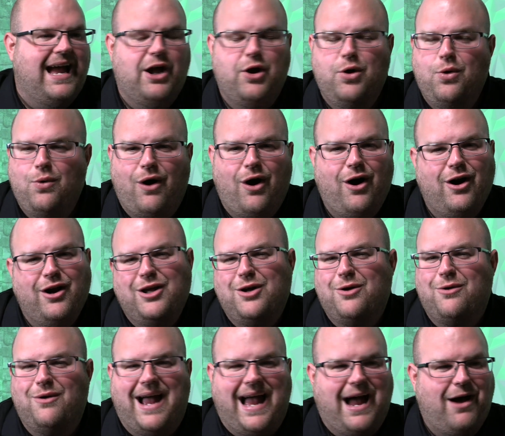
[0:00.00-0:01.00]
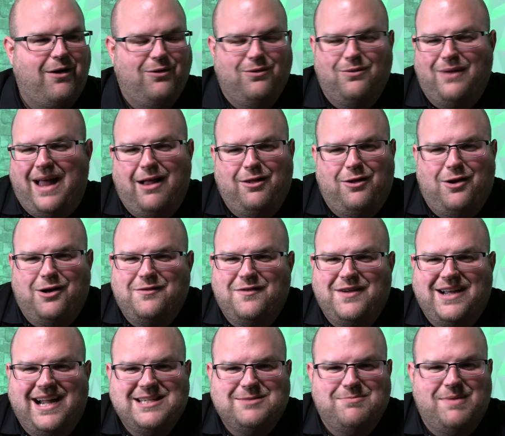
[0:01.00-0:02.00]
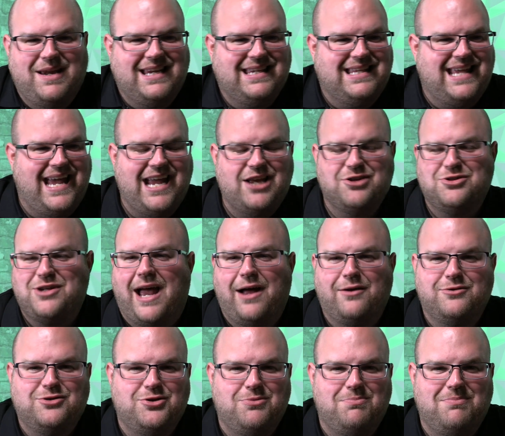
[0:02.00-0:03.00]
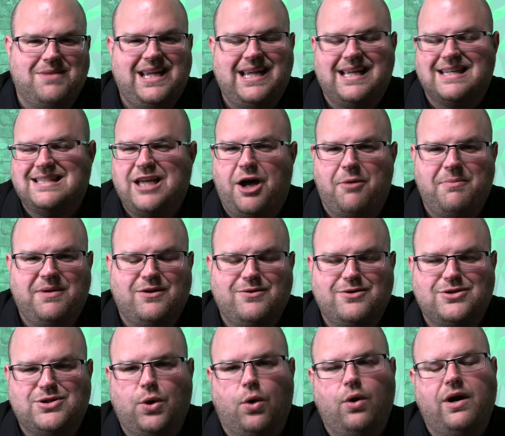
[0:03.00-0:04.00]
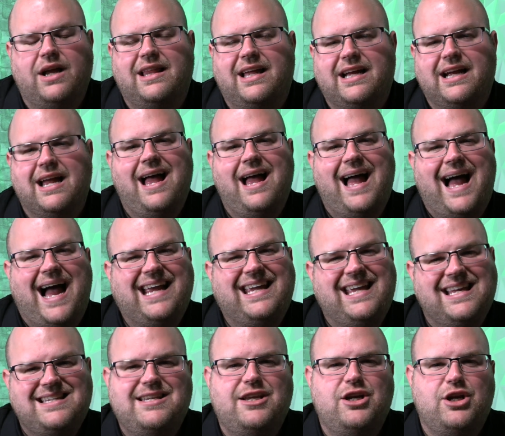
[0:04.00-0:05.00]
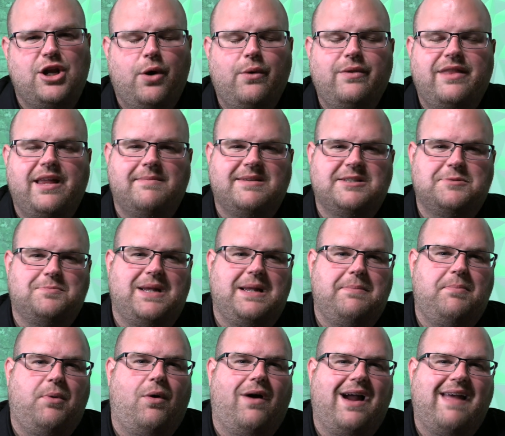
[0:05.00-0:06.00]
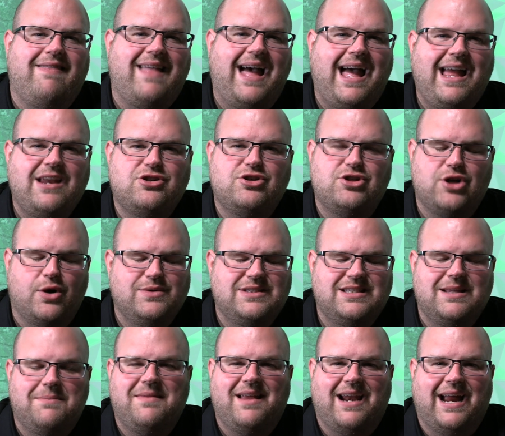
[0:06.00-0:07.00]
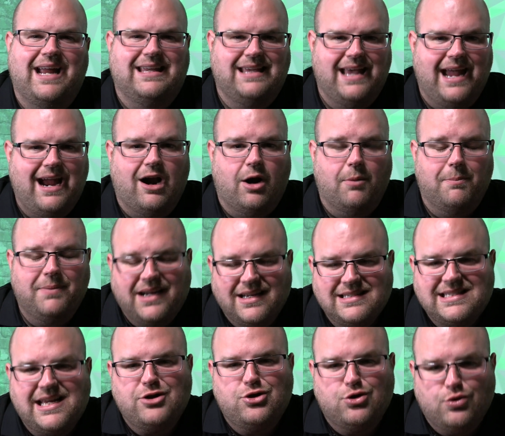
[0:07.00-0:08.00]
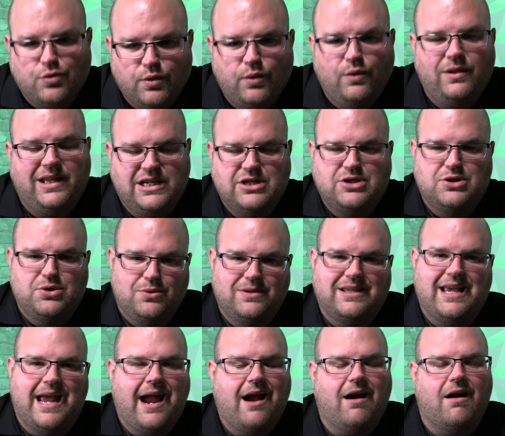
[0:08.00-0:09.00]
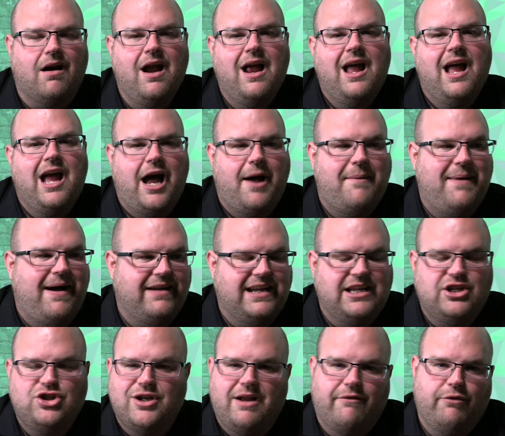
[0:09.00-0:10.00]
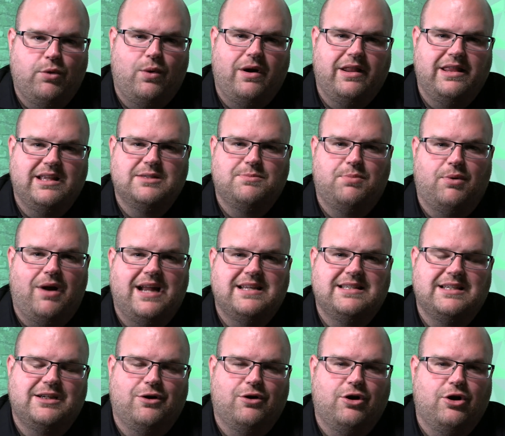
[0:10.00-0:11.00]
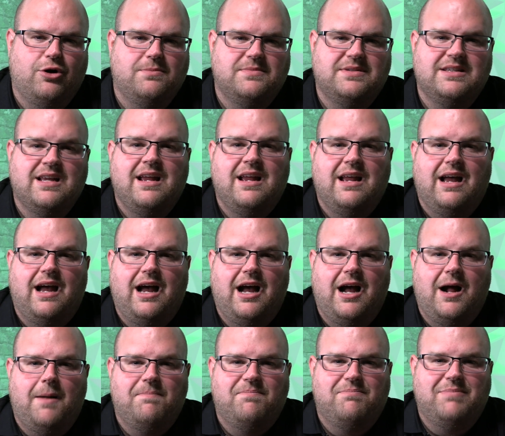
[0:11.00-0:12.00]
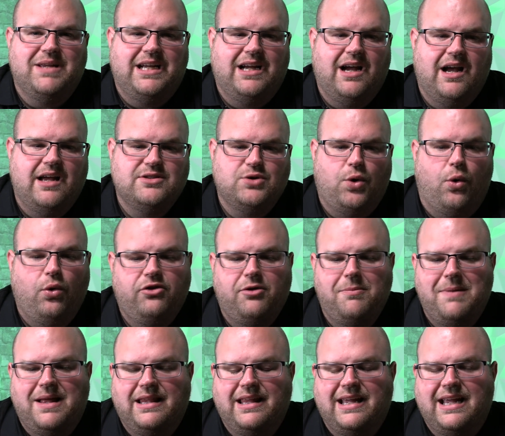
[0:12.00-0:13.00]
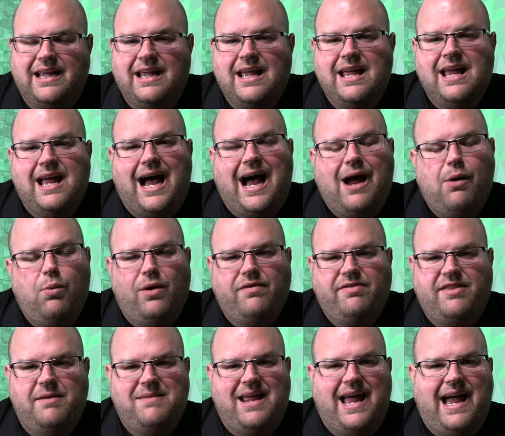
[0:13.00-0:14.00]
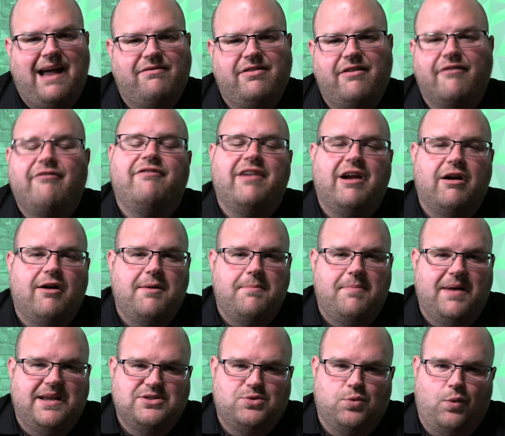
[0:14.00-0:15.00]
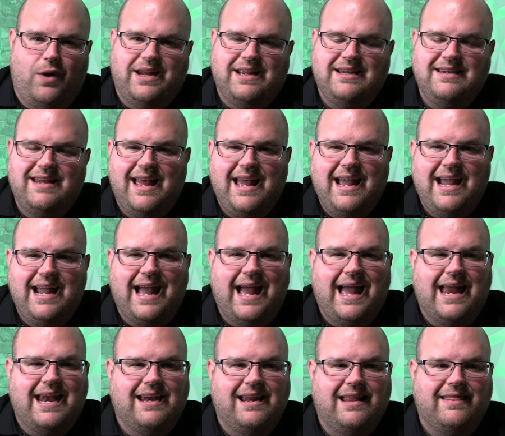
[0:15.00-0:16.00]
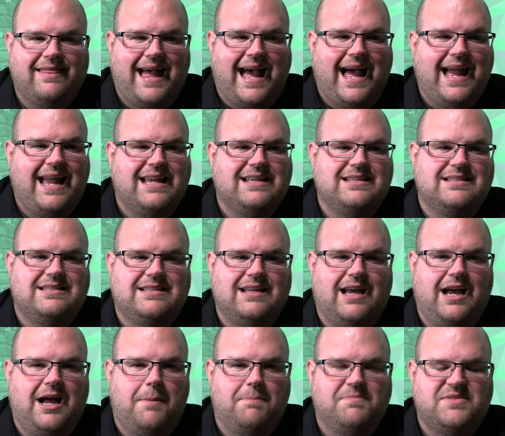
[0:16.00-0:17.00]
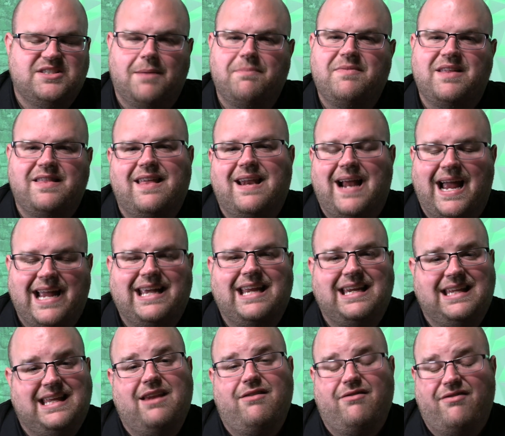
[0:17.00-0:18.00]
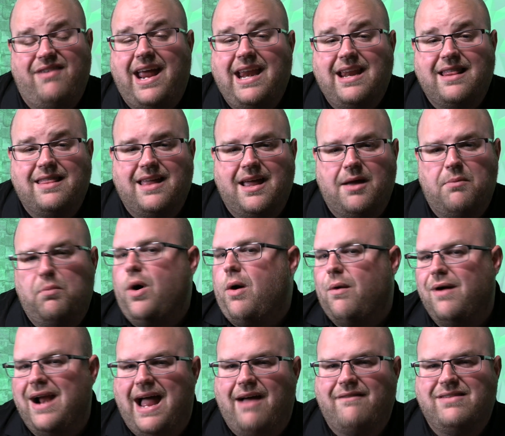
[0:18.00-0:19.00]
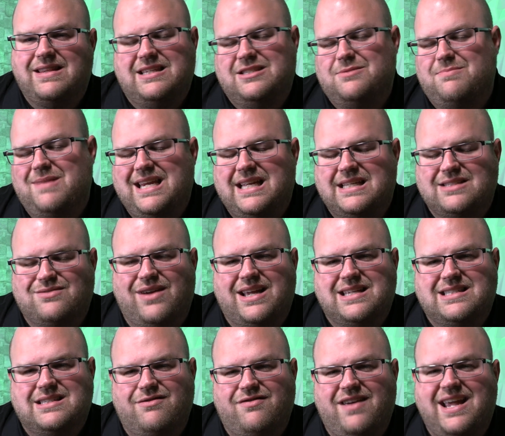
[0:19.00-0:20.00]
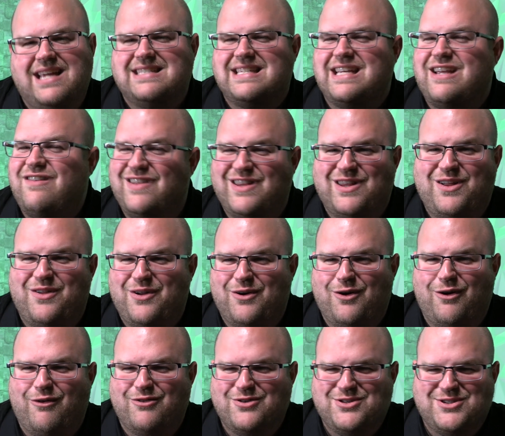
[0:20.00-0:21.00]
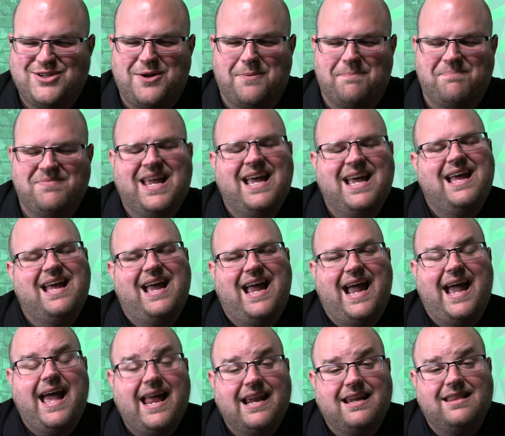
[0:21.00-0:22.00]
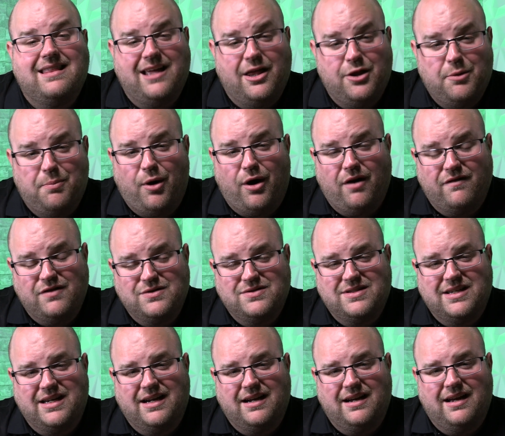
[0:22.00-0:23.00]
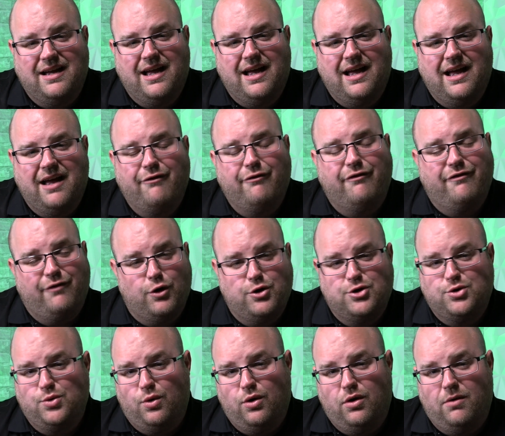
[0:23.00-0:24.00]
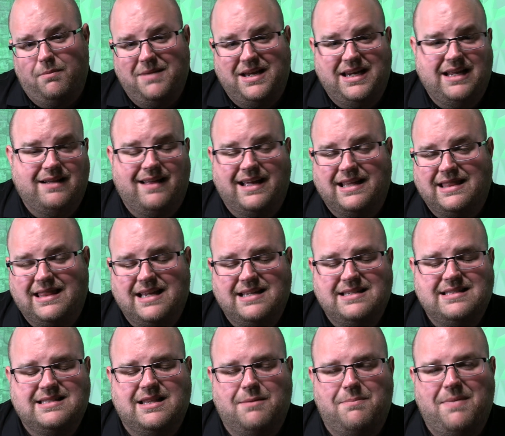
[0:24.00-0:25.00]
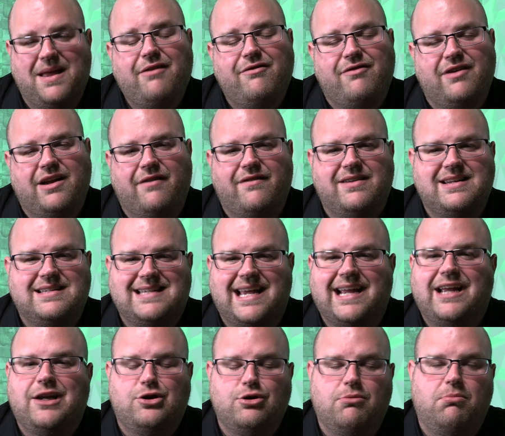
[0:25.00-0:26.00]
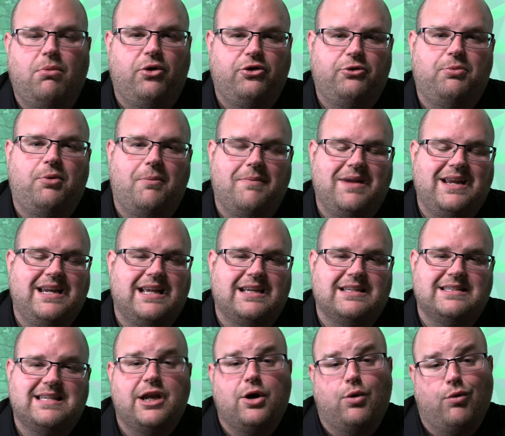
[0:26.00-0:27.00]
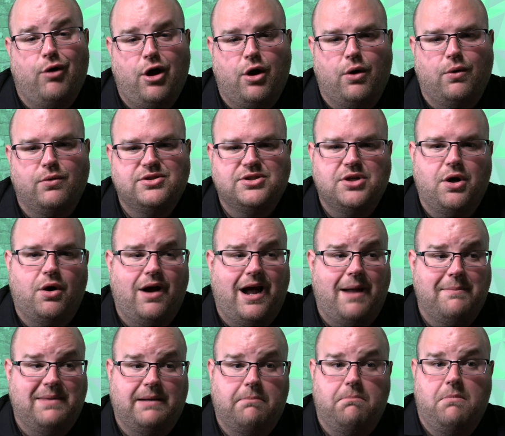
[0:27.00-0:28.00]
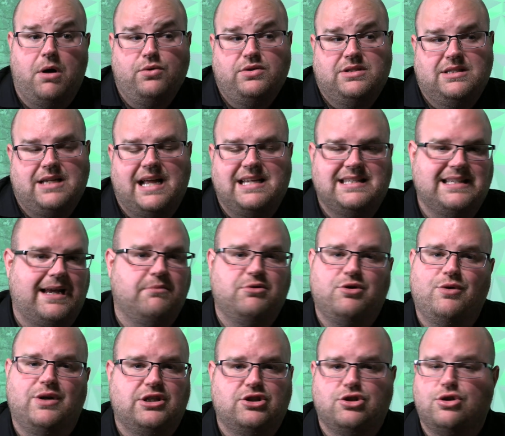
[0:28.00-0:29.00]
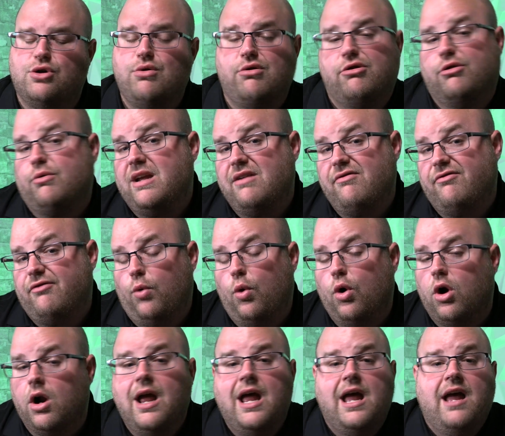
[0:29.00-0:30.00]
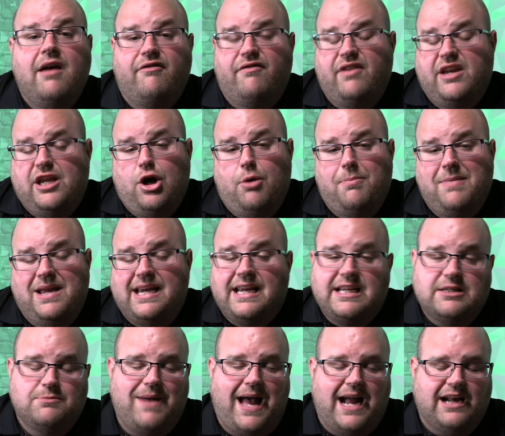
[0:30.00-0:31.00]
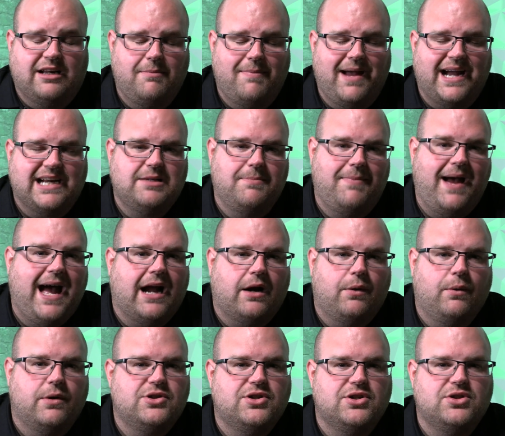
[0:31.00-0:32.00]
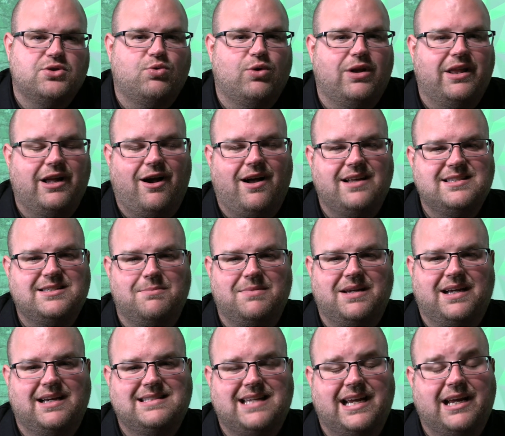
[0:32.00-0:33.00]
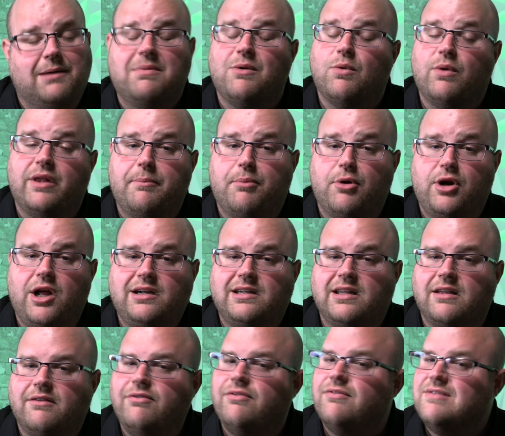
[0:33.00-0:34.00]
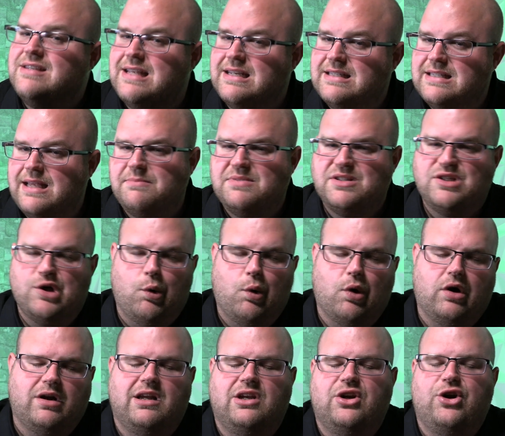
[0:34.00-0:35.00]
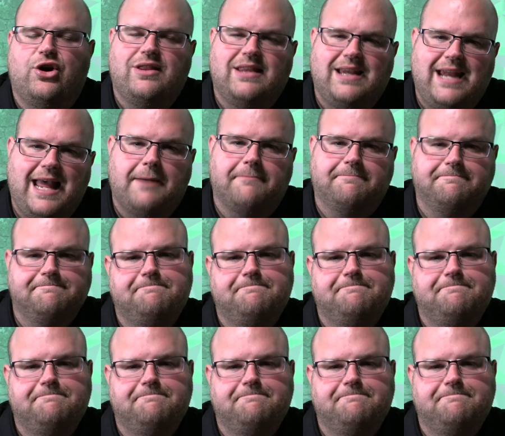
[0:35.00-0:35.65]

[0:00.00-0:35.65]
Who are you? How long have you guys been engaged? How did you meet? Tell me your story. I get to know them as people, and that shows them that I care, because I truly do care about each and every one of these brides and grooms, because ultimately I want them to have the very best wedding day. And that is something that I can convey to them while we're having these meetings face to face, even though they're over Zoom. And the other part of using a virtual meeting like this, the benefit of it is I can do multiple meetings in a row. So, most nights I'm doing 2, 3, 4 video meetings back to back to back, which is really awesome because I can be really productive since I'm still working during the day.